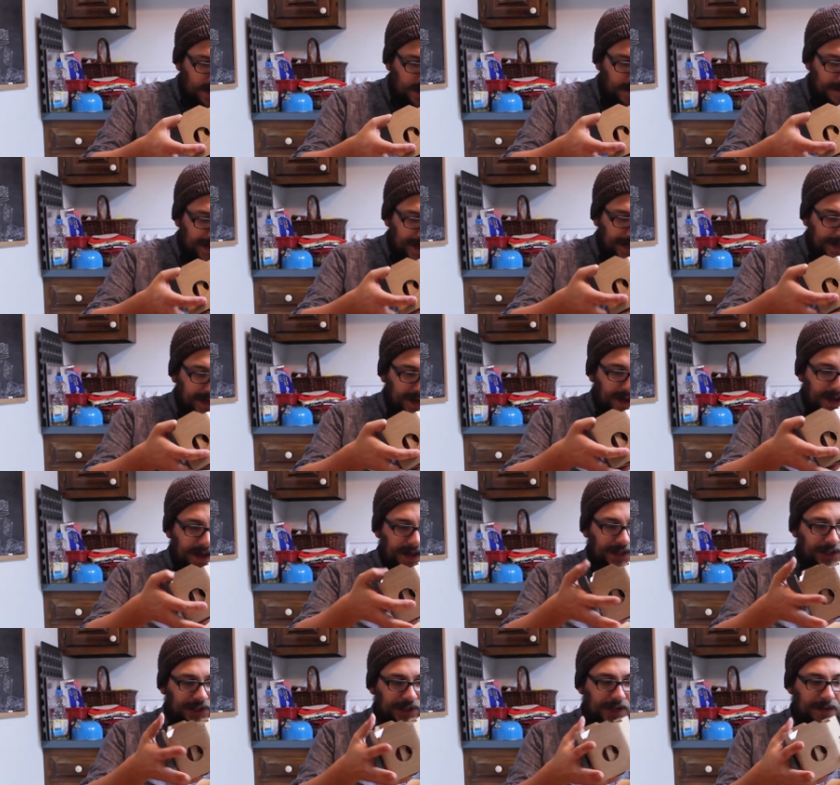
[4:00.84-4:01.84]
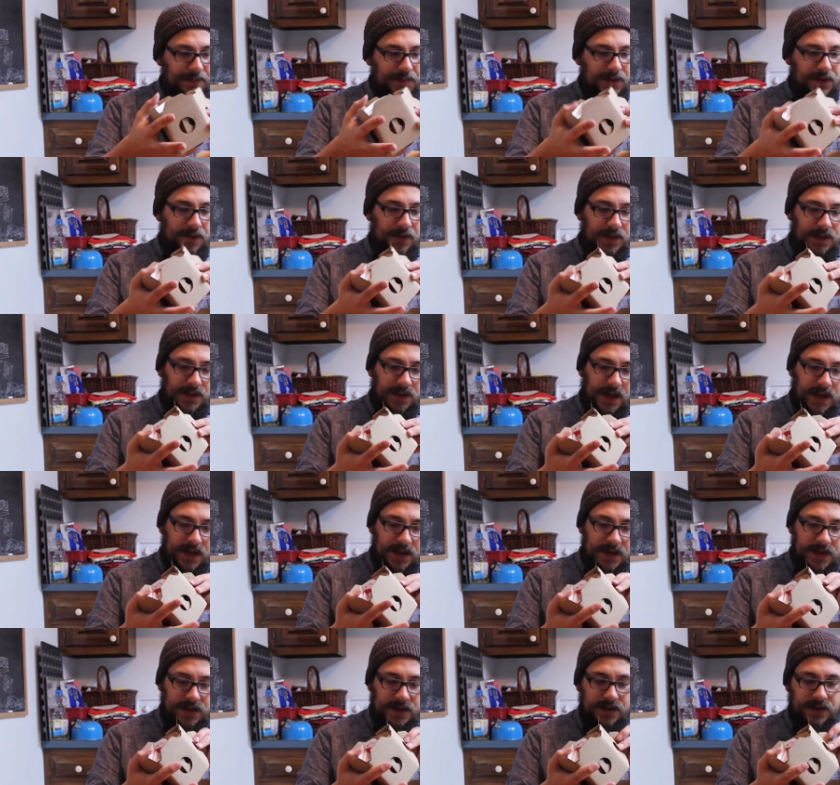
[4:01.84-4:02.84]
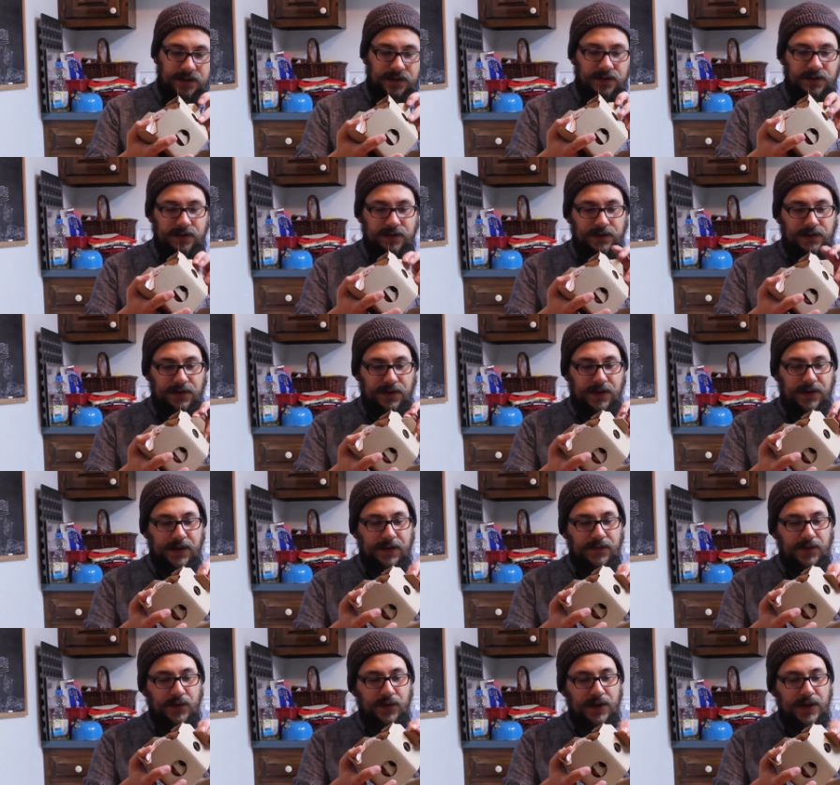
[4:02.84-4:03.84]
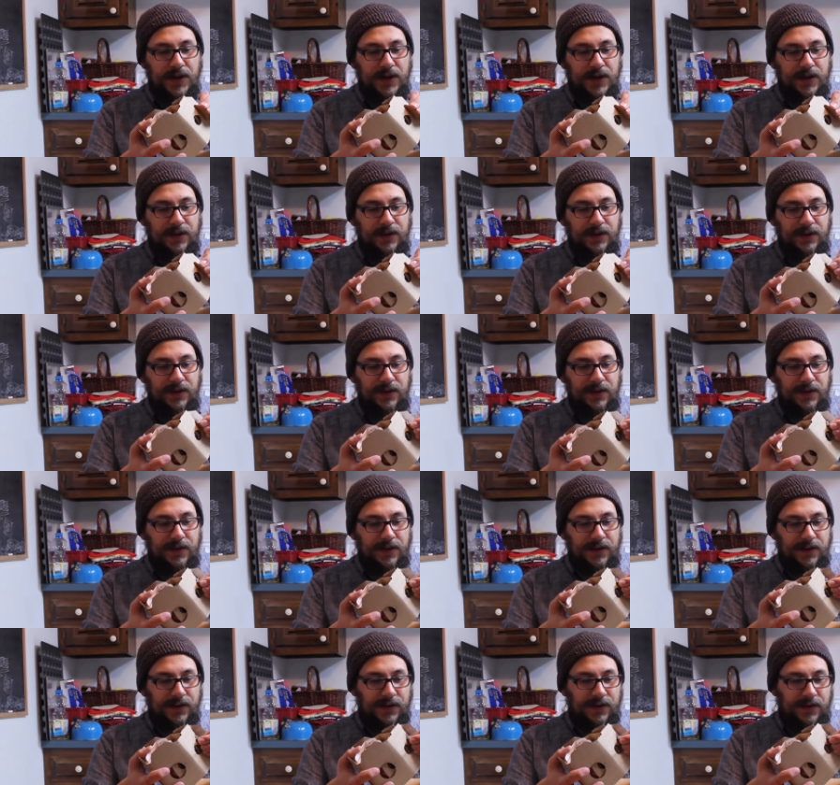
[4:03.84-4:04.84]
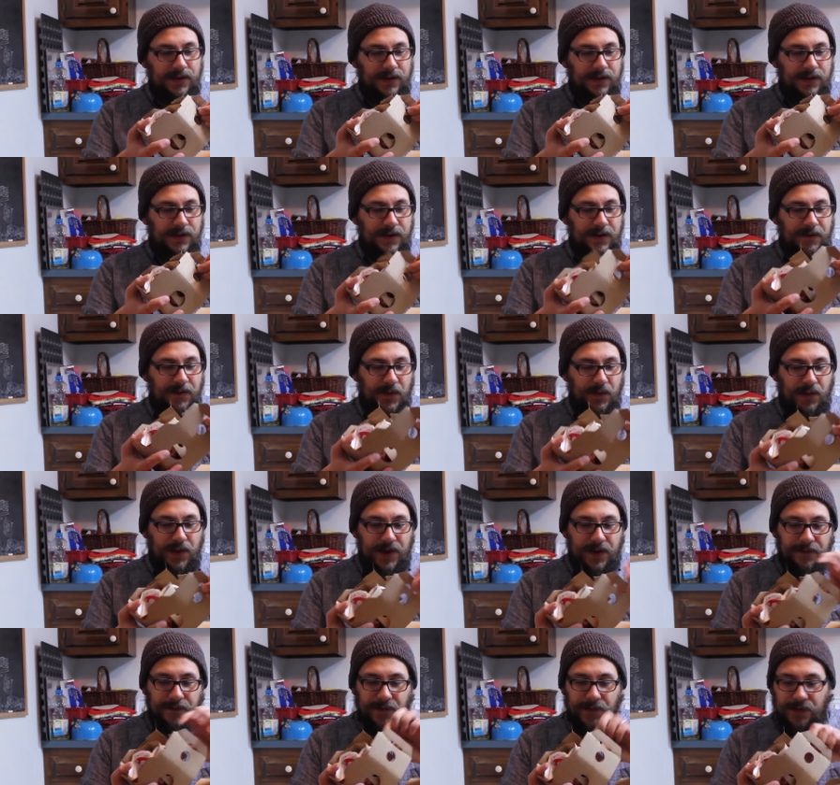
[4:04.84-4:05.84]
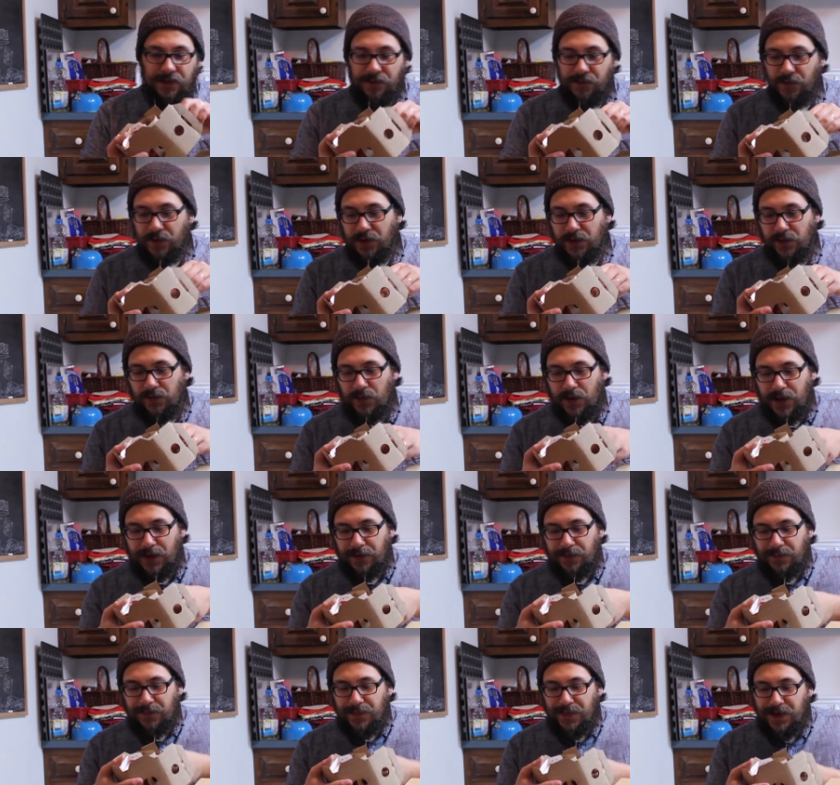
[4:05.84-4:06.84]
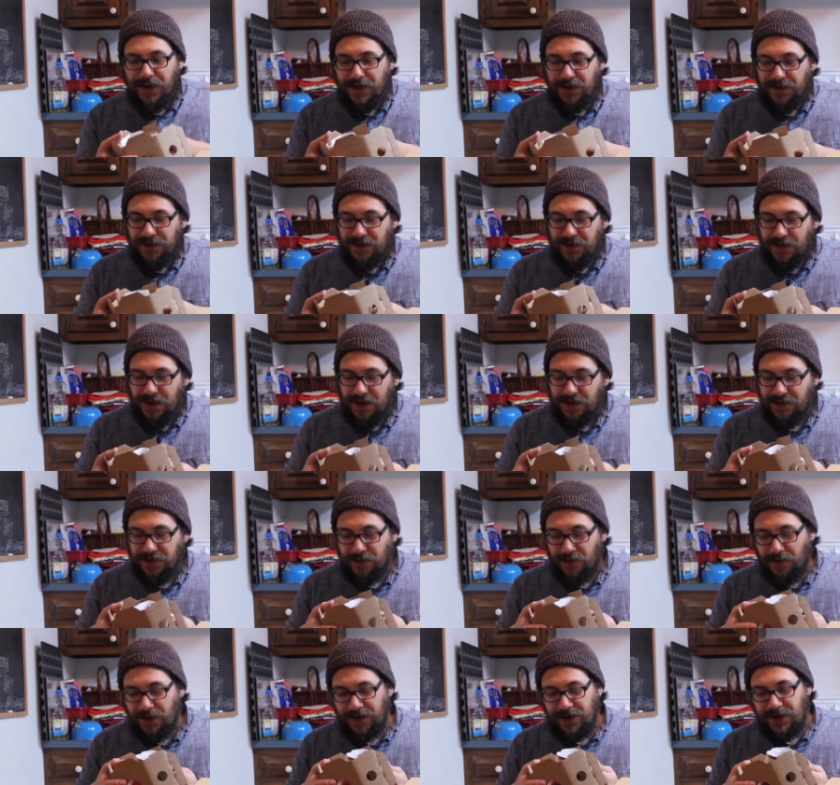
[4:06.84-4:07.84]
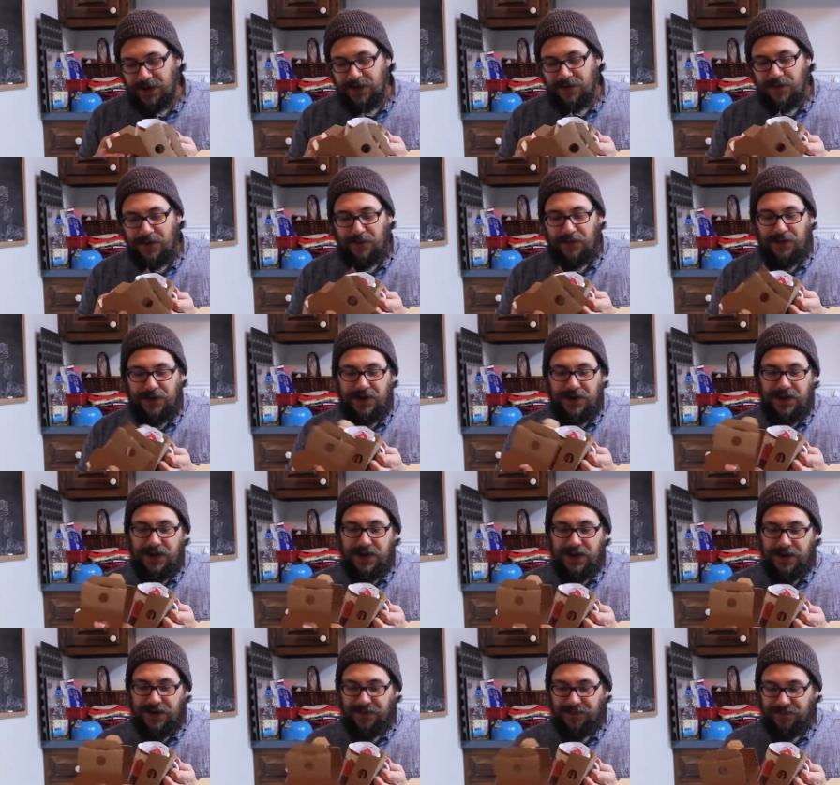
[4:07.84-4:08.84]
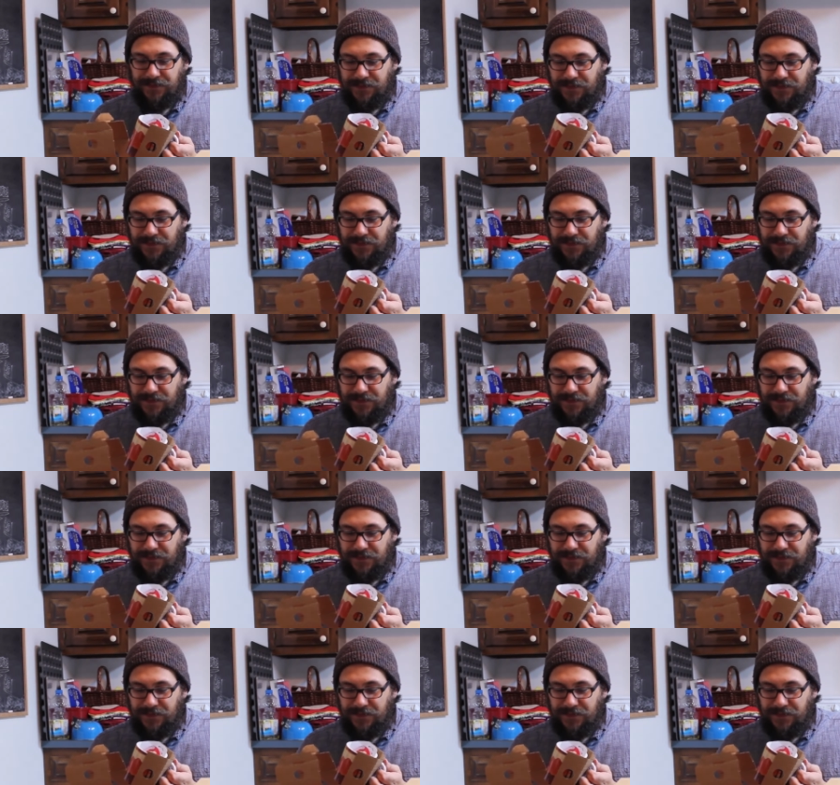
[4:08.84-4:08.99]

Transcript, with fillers: Oh my gosh, I'm so excited. You guys have no idea. I've been waiting for this for a little while because I saw it and I knew I wanted to get it.